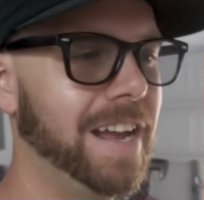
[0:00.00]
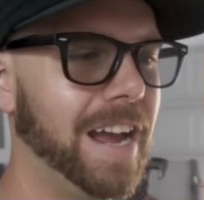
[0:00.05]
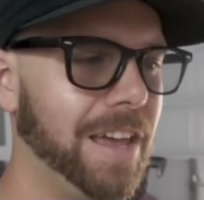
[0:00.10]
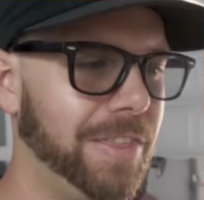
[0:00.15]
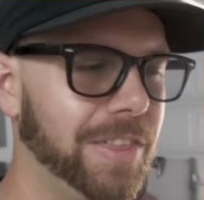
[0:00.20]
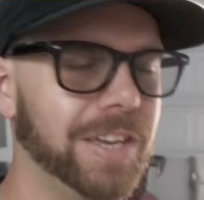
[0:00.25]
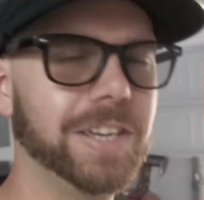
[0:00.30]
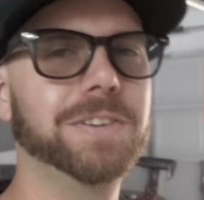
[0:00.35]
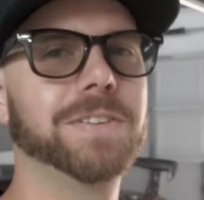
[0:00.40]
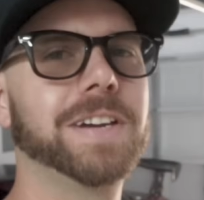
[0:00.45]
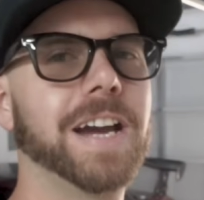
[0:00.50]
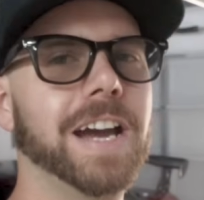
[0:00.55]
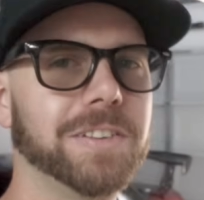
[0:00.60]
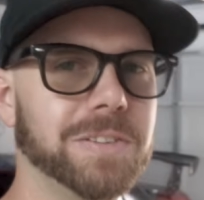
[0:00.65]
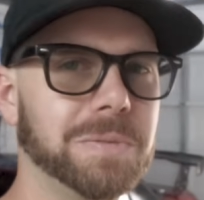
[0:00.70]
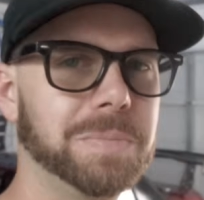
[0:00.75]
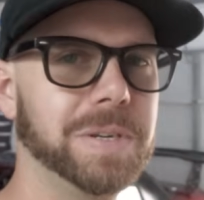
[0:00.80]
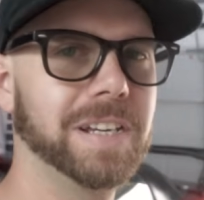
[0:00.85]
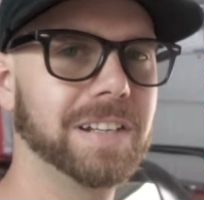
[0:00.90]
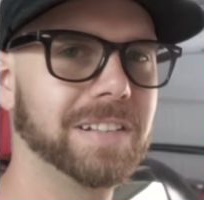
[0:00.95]
I think you
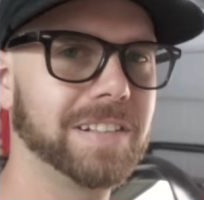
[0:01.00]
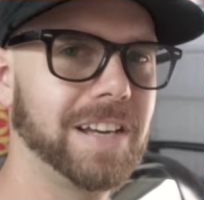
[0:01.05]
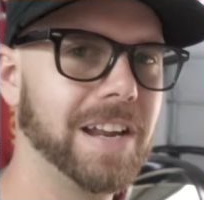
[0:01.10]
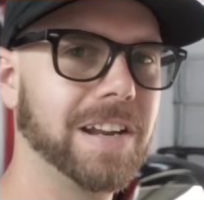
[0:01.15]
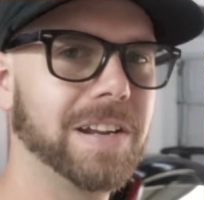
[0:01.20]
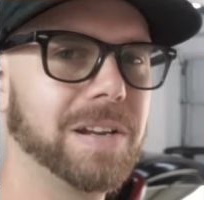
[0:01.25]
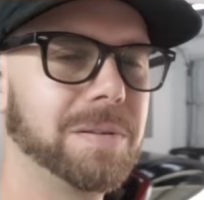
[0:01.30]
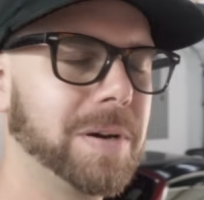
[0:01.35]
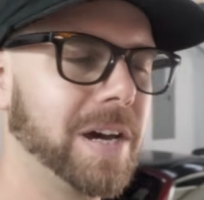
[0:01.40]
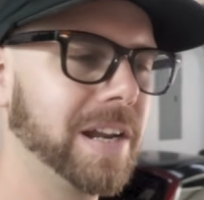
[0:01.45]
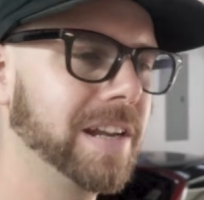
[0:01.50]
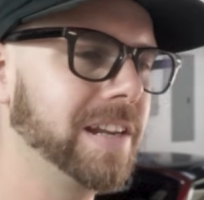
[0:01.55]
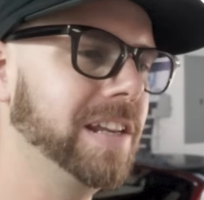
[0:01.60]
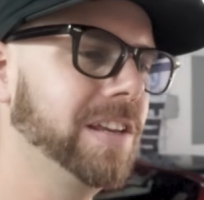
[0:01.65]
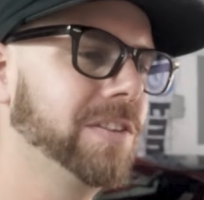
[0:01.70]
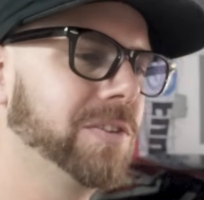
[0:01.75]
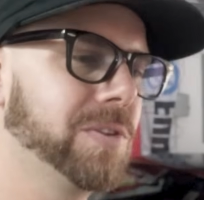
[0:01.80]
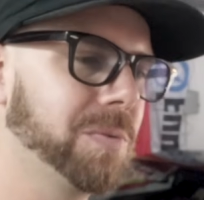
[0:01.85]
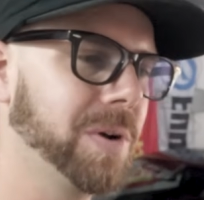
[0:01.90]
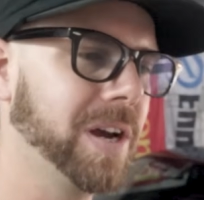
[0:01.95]
guys will be excited about it
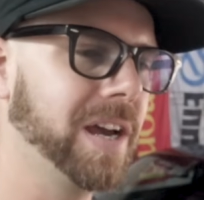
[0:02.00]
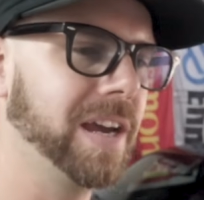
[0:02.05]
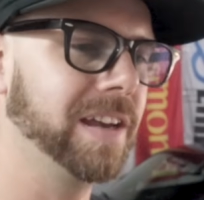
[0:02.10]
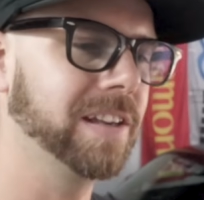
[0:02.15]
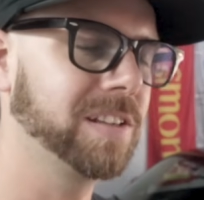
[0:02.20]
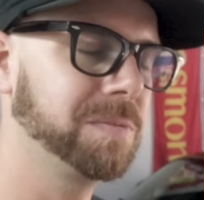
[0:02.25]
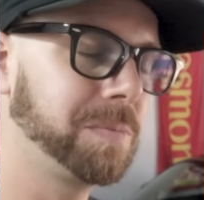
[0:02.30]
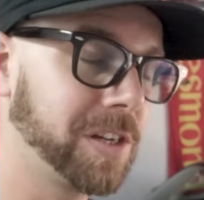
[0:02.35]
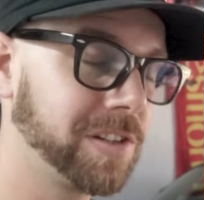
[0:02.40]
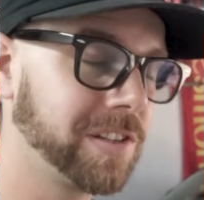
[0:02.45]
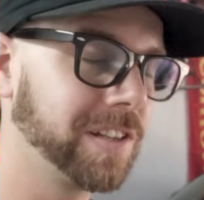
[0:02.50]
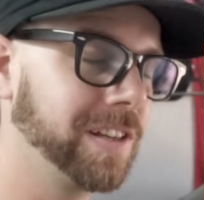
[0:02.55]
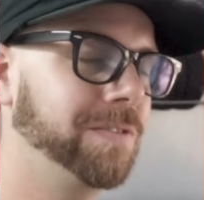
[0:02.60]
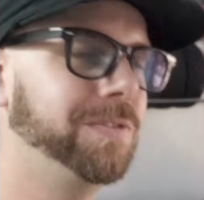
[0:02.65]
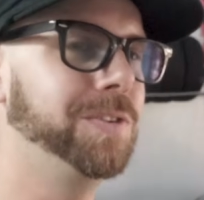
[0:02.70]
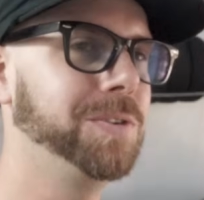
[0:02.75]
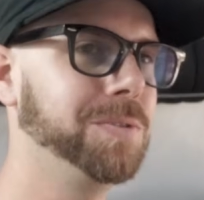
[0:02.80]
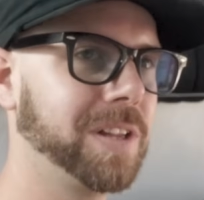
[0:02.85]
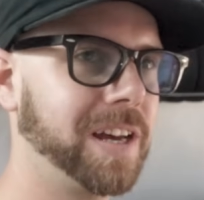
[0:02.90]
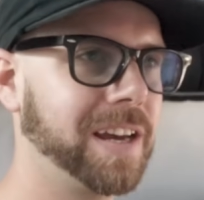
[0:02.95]
either way, especially
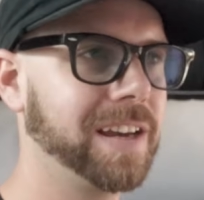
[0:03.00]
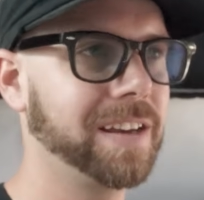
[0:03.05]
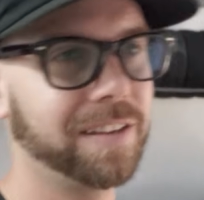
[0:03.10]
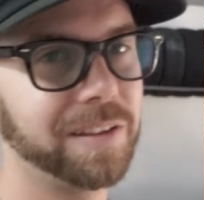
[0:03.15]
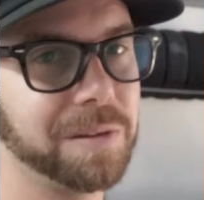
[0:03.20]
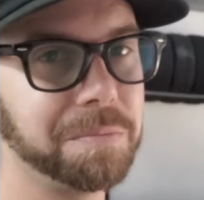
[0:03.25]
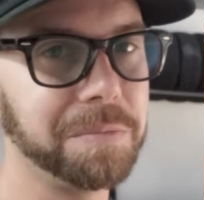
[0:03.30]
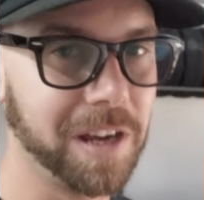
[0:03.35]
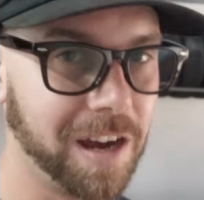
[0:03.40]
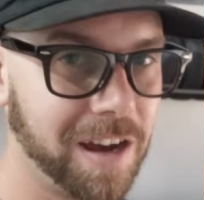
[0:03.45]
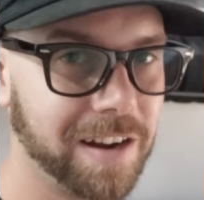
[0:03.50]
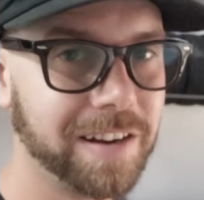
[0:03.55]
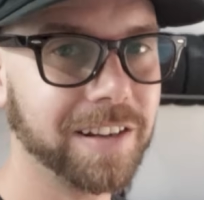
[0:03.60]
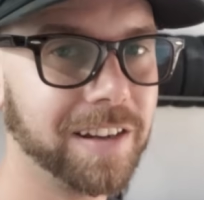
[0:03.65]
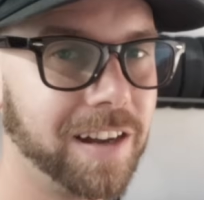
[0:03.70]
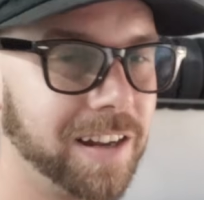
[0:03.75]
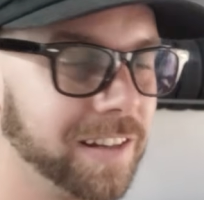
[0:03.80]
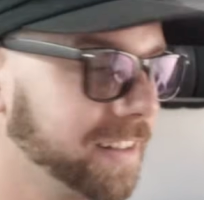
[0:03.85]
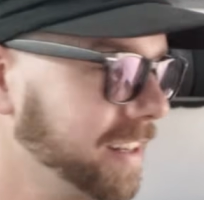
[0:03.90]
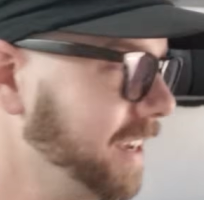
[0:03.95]
if you like the Miata
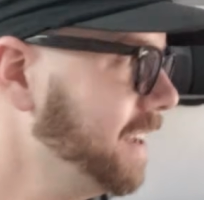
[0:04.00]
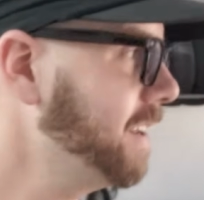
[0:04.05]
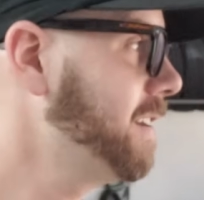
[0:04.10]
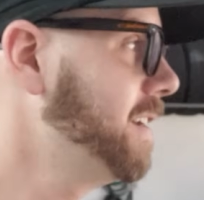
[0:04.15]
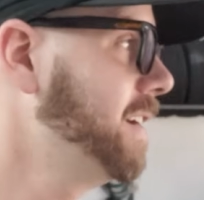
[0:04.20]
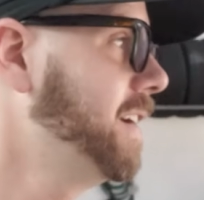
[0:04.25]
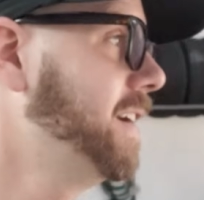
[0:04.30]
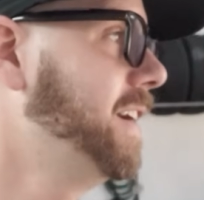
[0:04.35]
content.